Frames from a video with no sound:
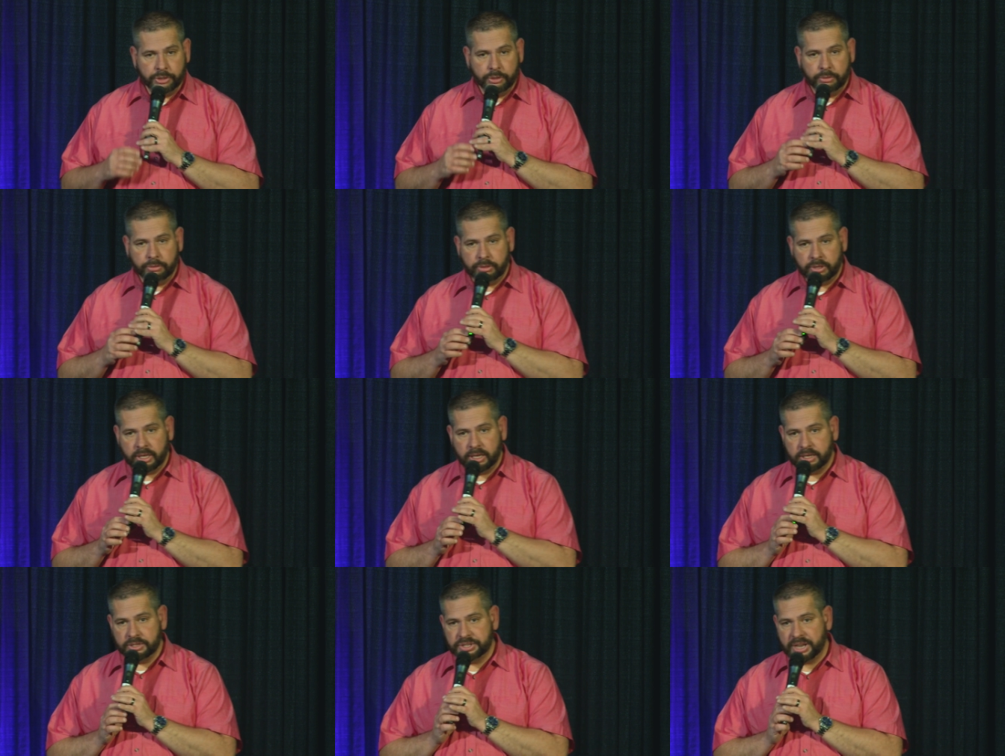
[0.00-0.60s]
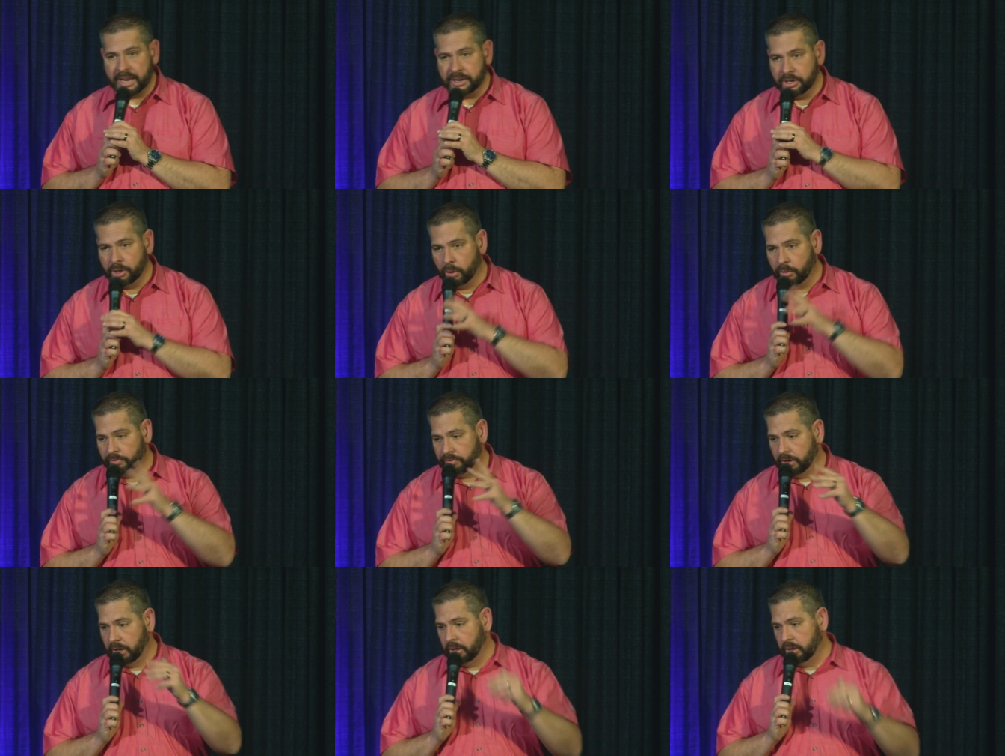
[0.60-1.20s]
do things. I
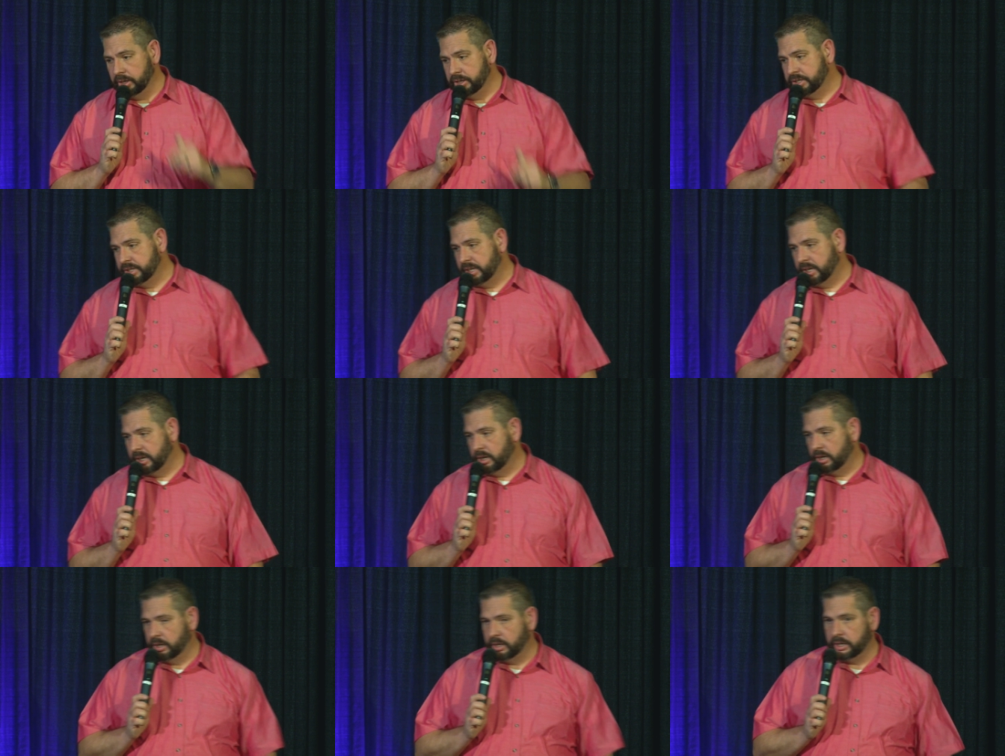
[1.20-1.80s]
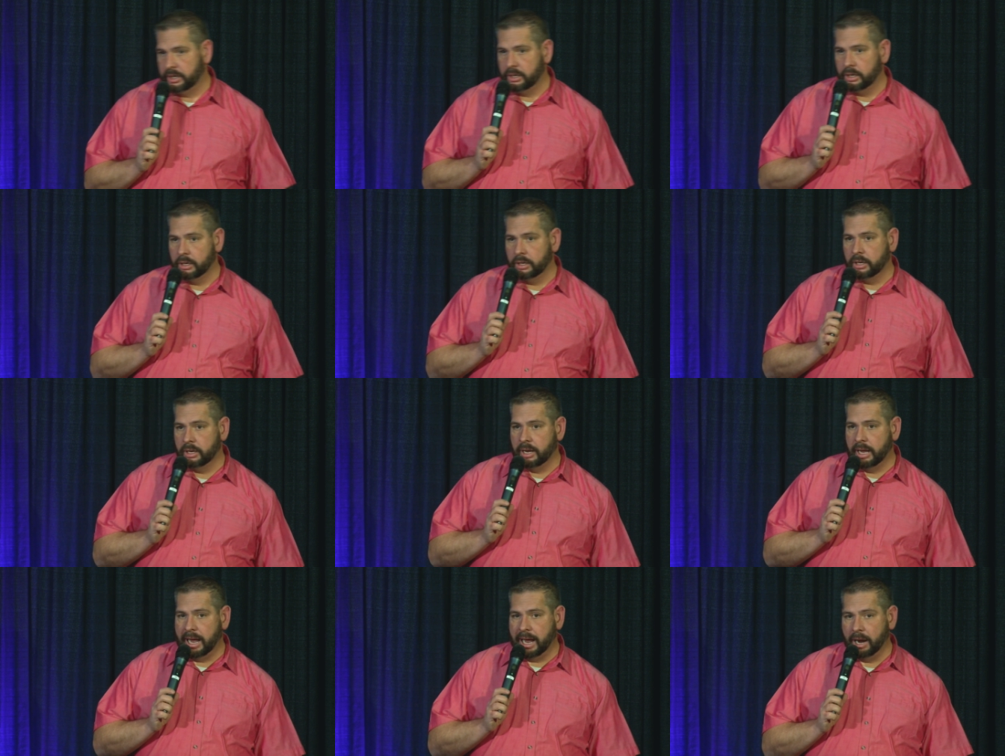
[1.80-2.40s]
don't volunteer at
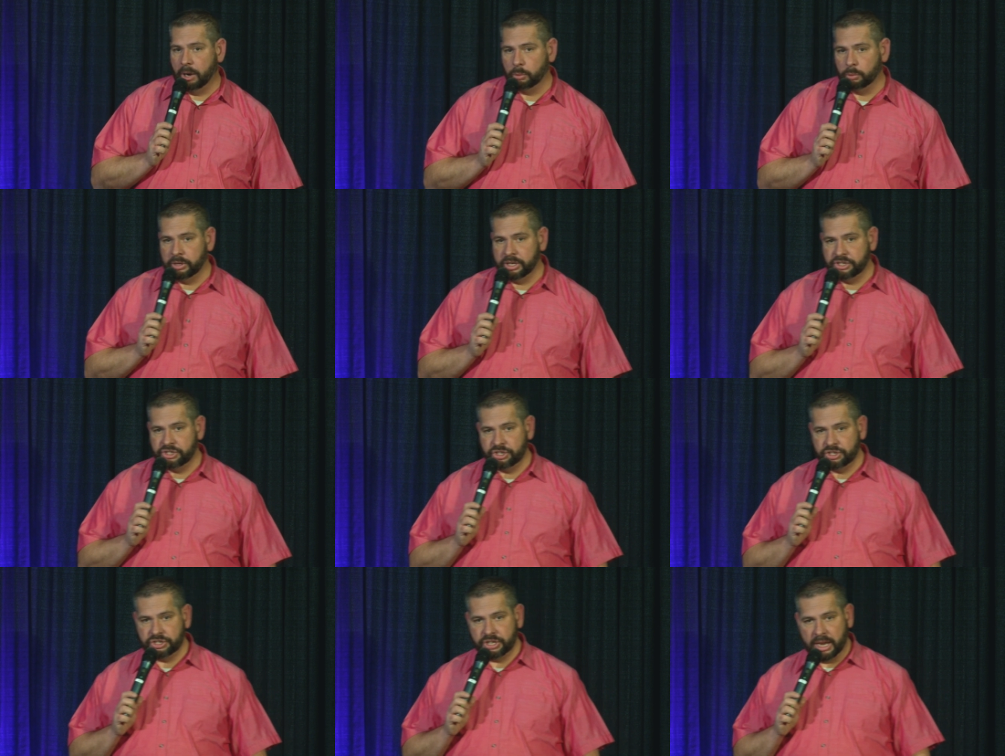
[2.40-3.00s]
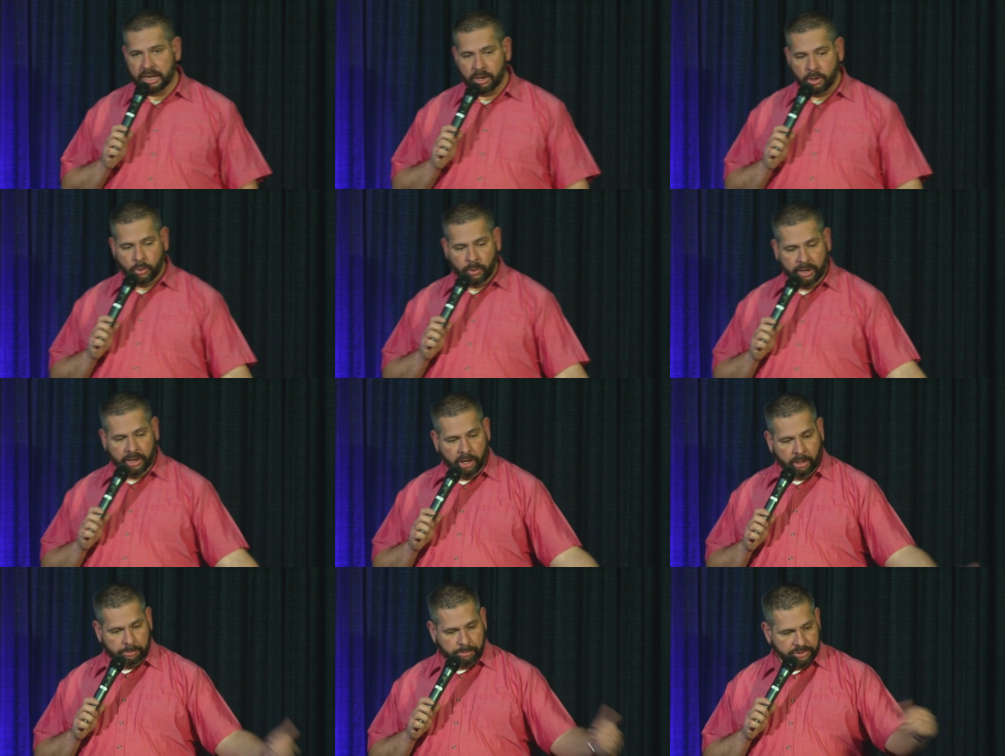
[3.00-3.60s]
outreaches. I don't
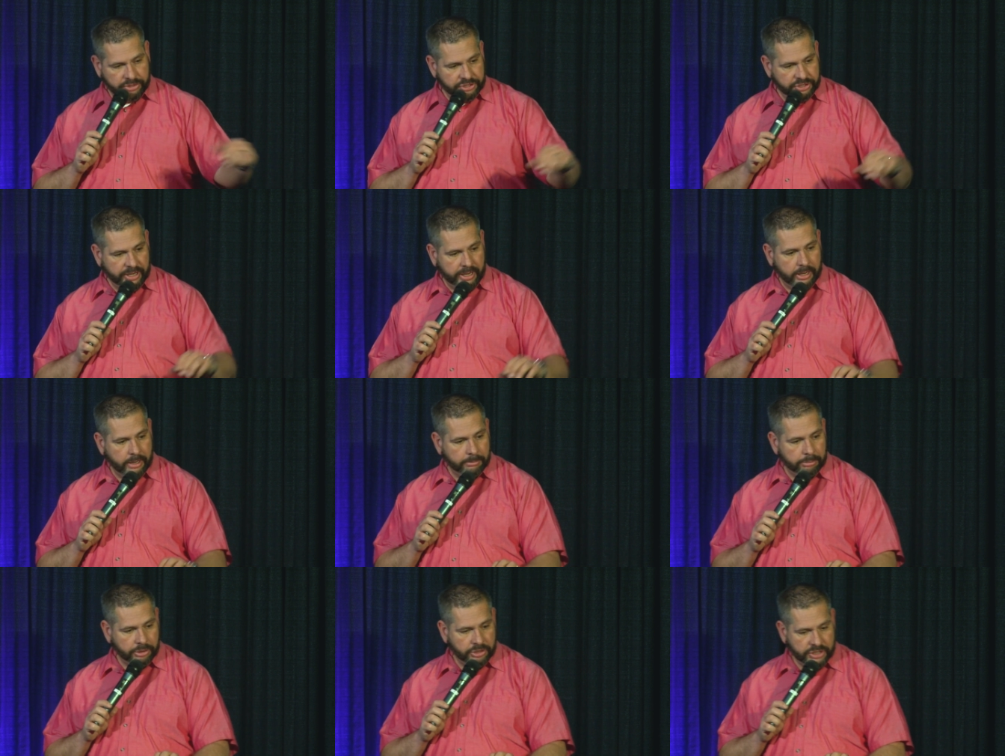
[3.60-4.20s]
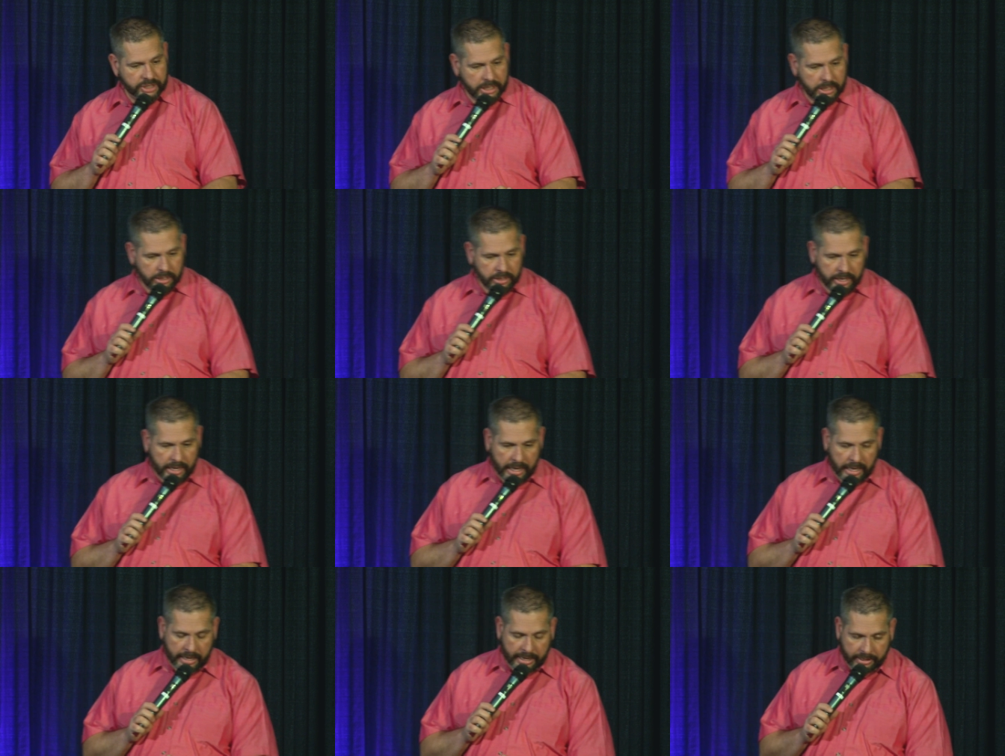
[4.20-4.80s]
help with setup or tear
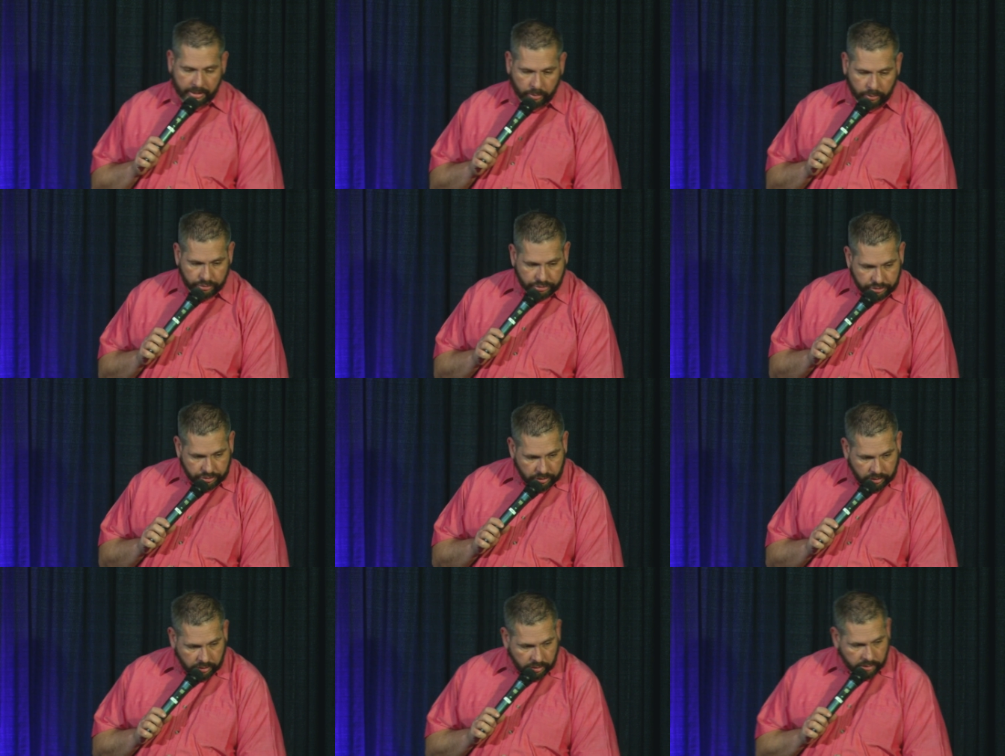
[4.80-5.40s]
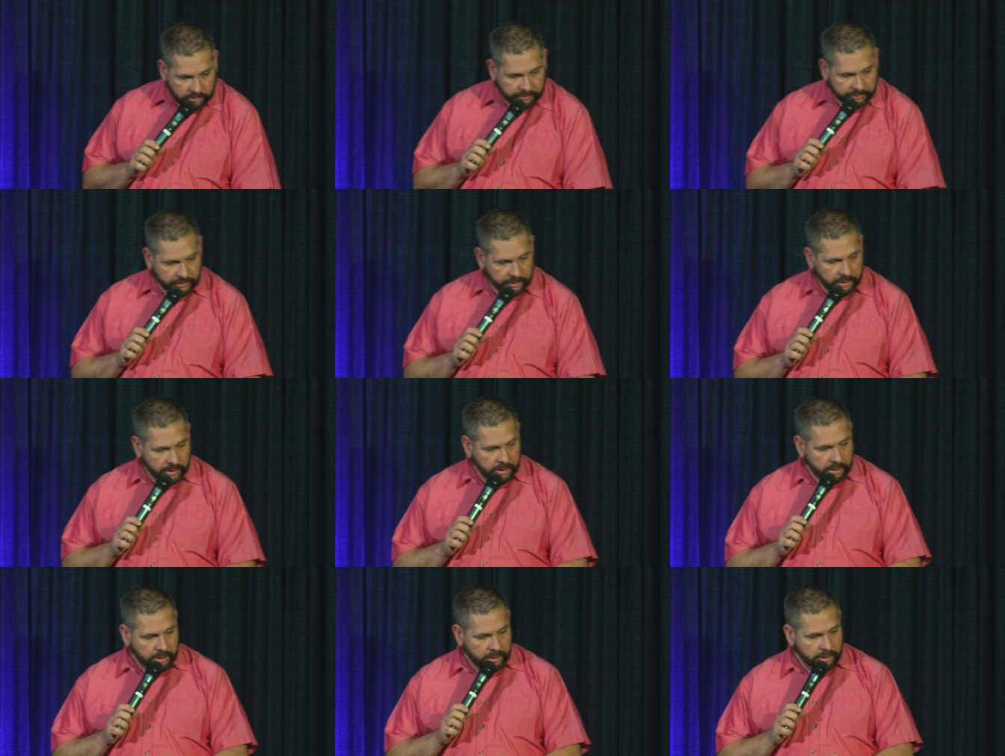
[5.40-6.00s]
down. I don't serve
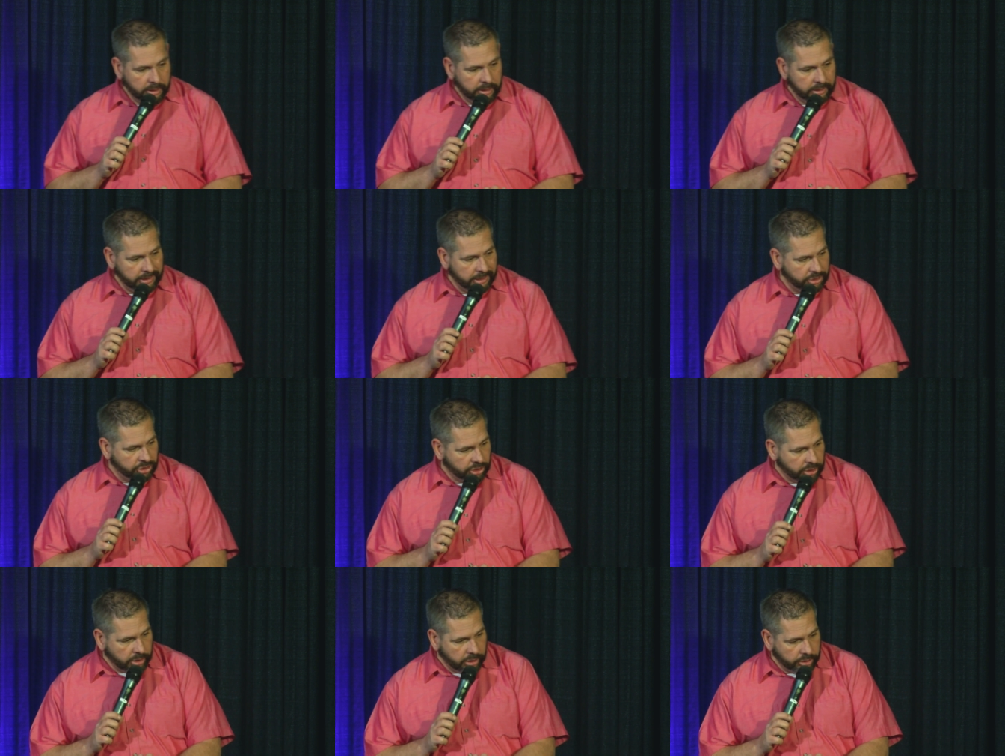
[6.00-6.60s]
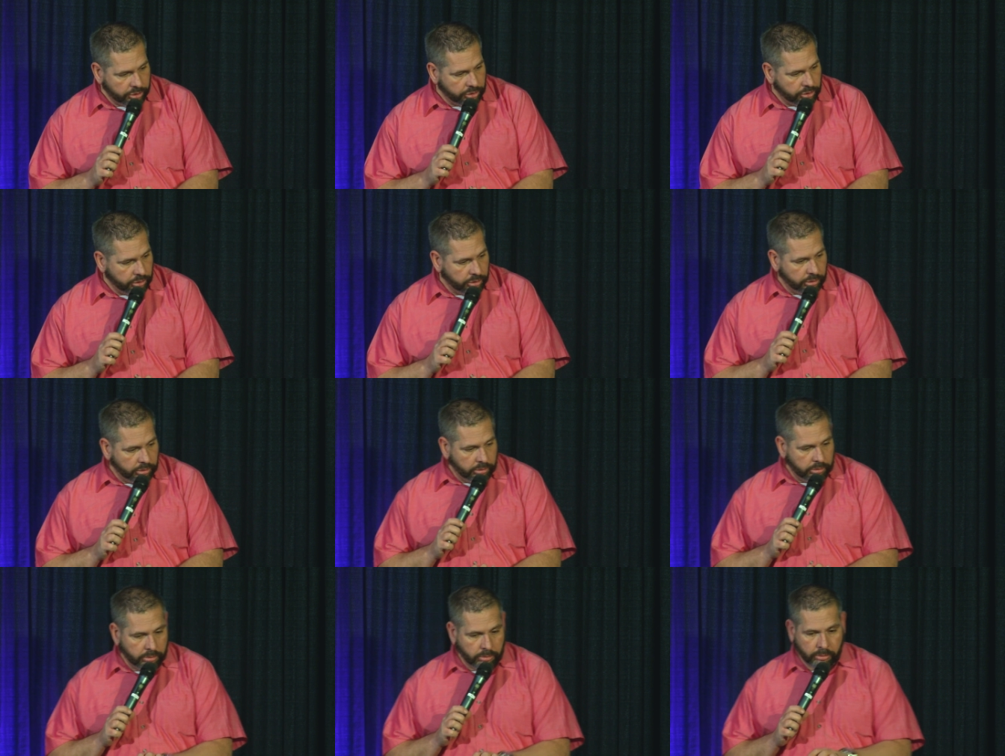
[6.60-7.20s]
in the church
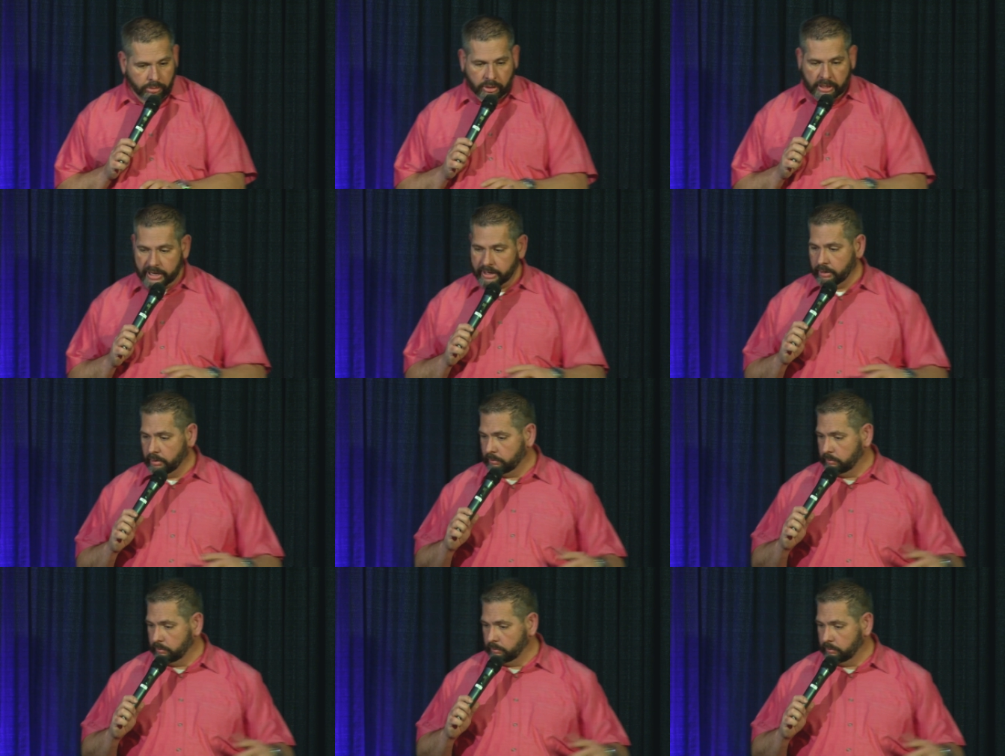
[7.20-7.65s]
or, or I